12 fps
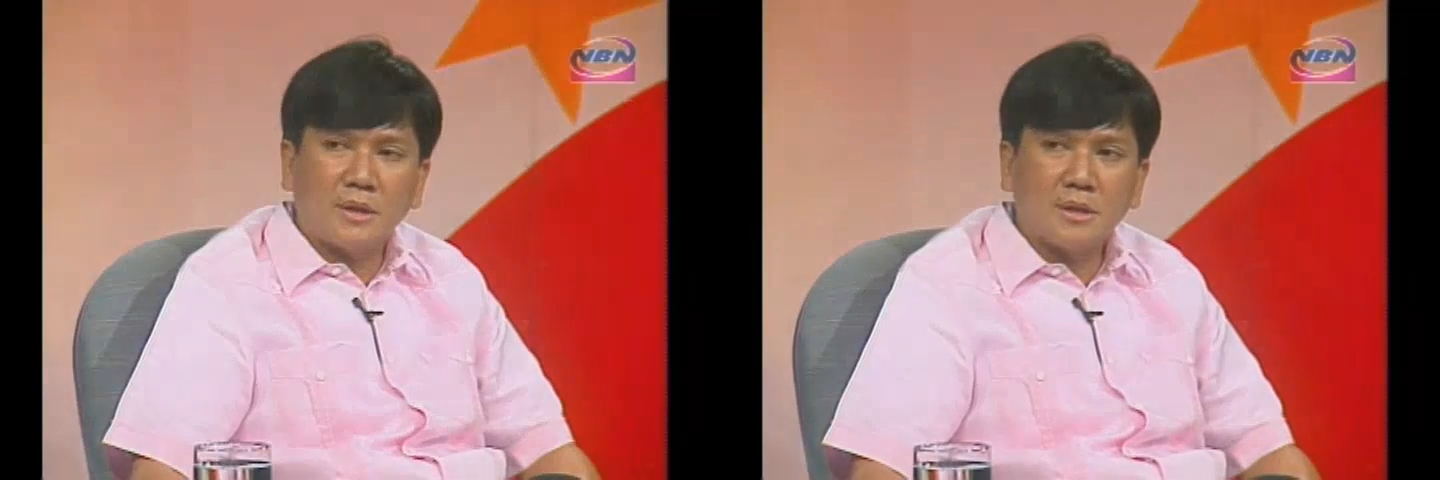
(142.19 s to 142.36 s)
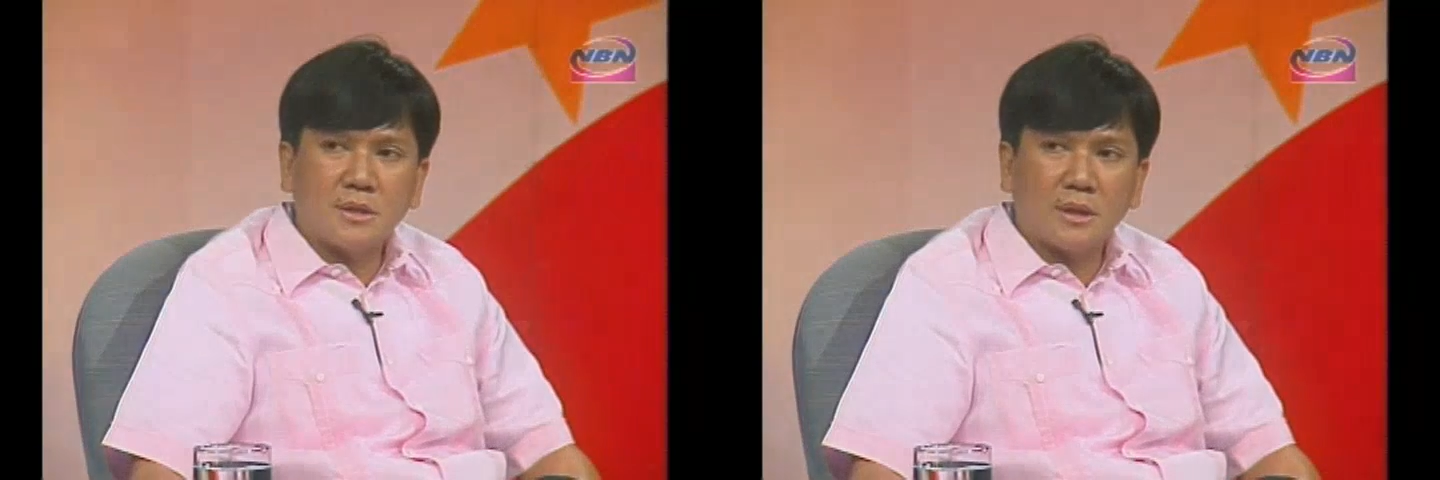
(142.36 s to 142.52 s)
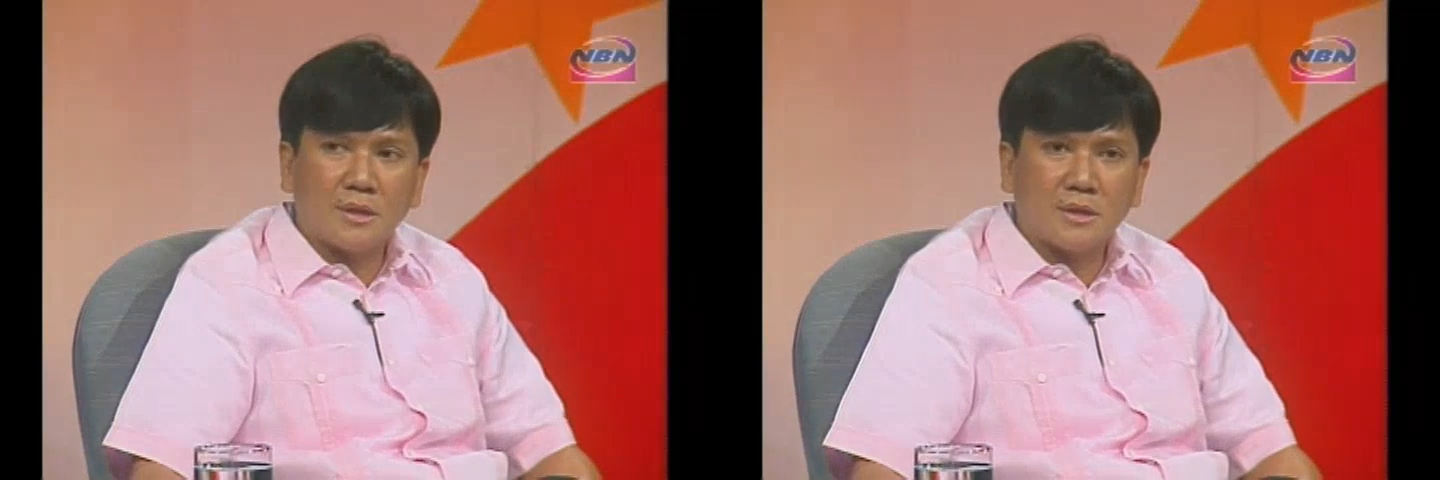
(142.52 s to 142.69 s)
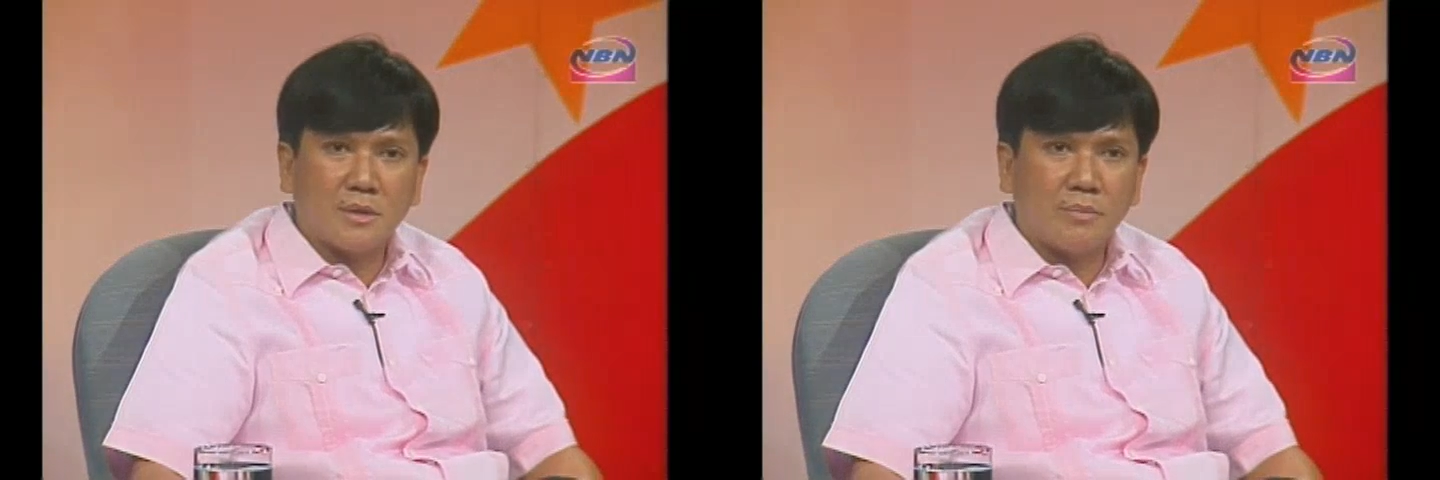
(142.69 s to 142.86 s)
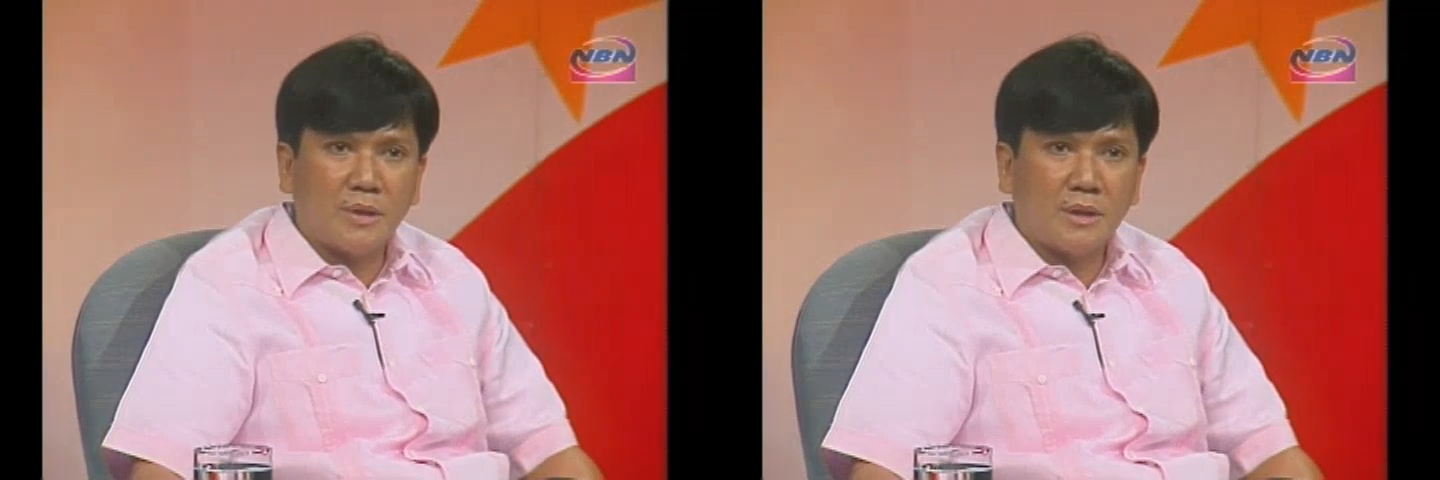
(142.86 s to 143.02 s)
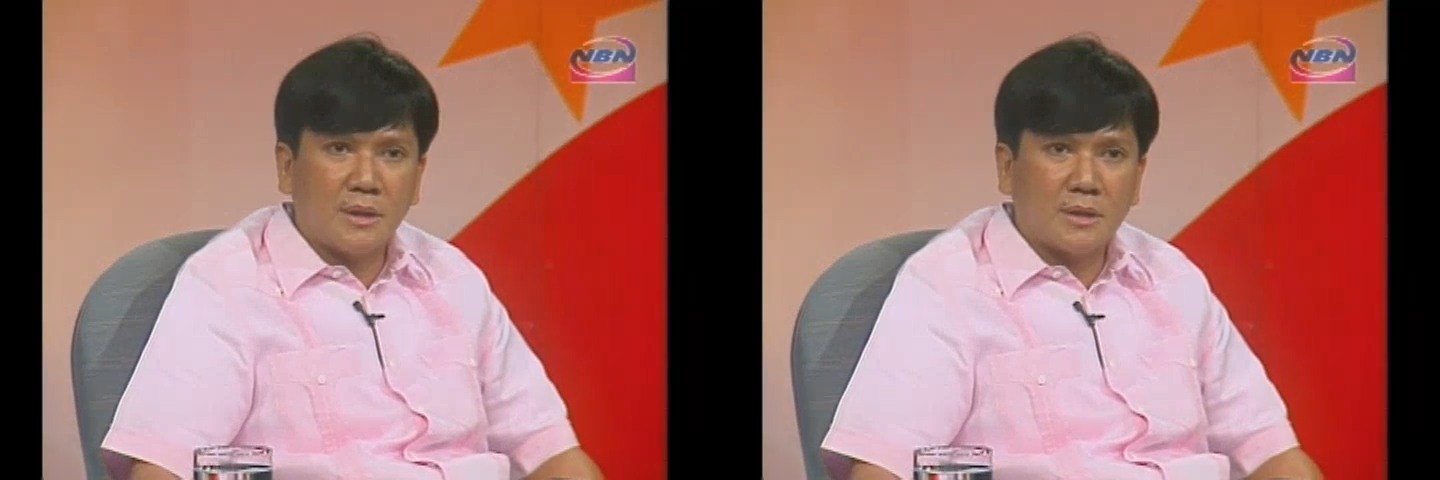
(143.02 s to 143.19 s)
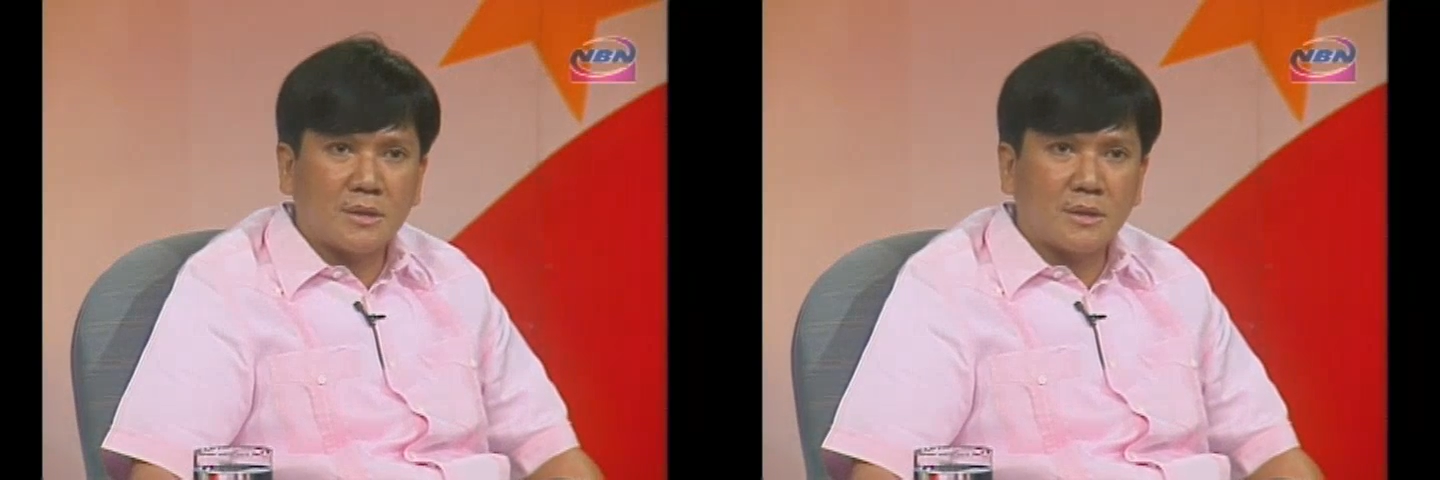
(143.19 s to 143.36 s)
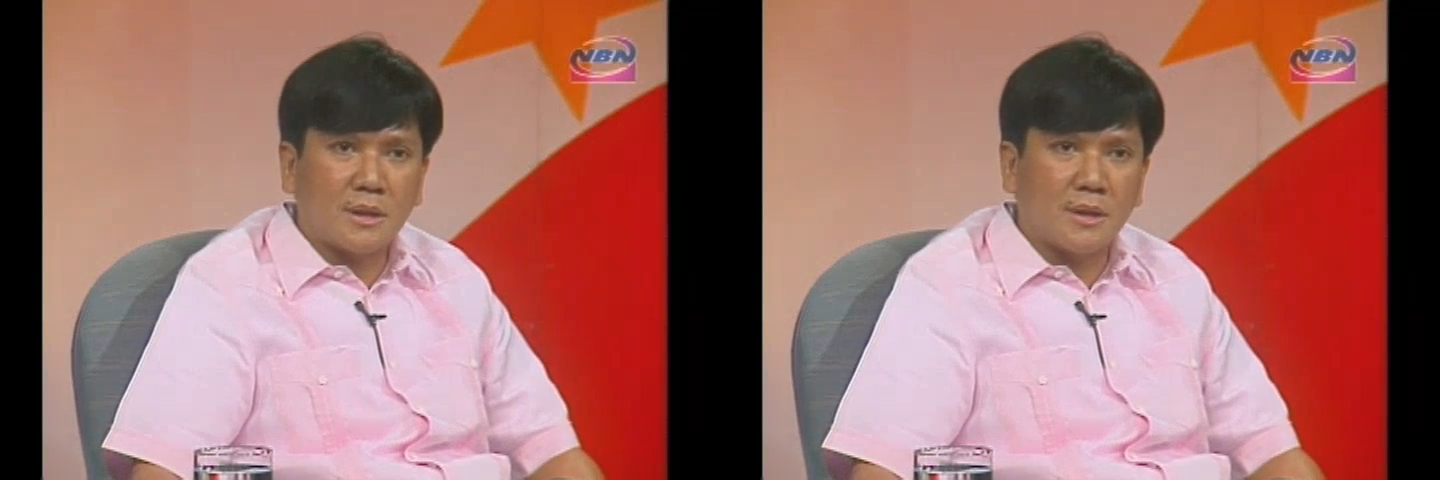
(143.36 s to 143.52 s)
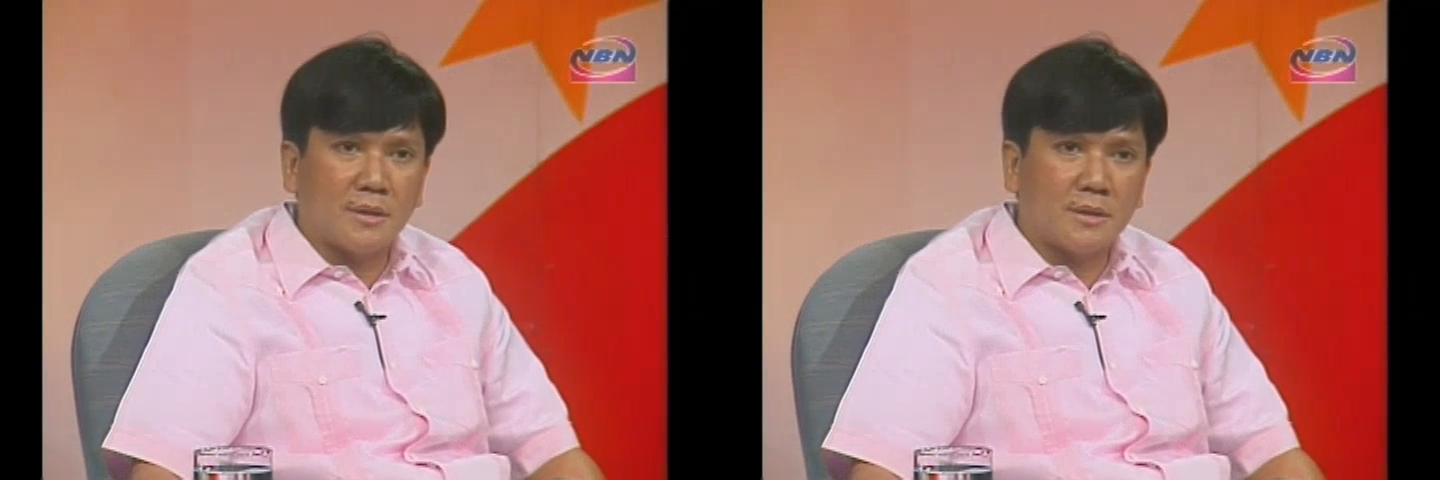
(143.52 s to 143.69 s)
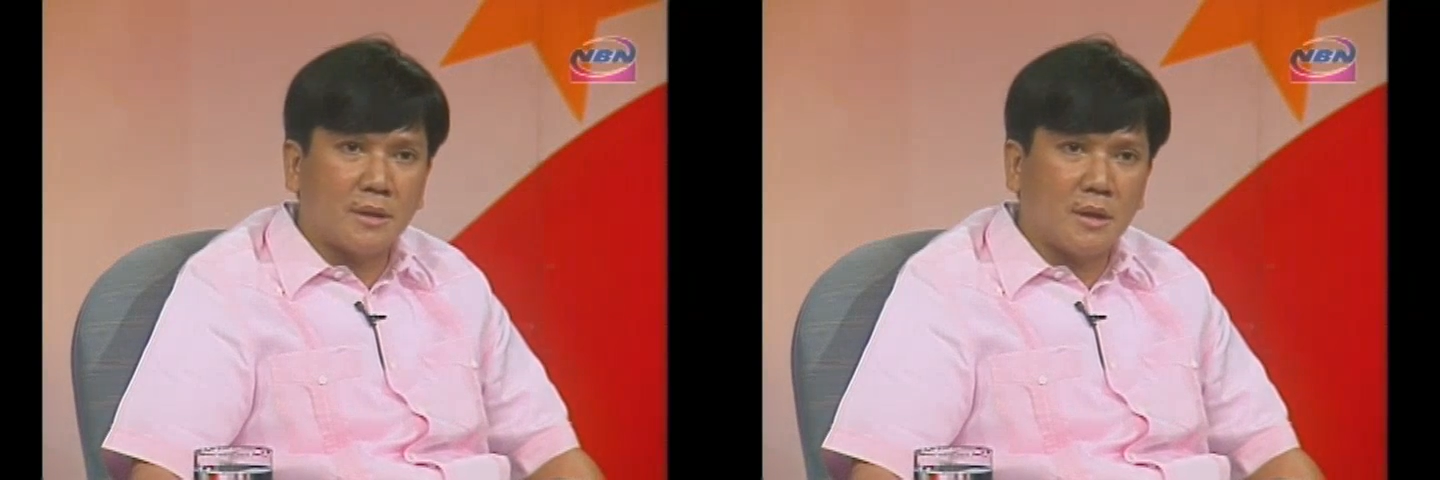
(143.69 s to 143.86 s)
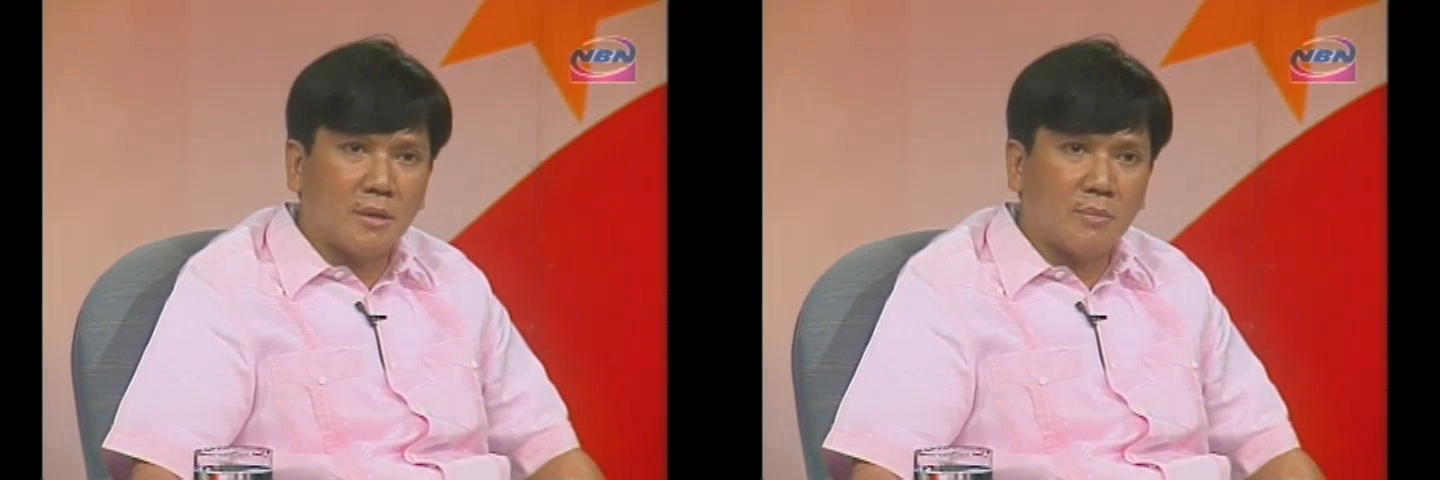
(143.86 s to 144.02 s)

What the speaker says: district is the biggest and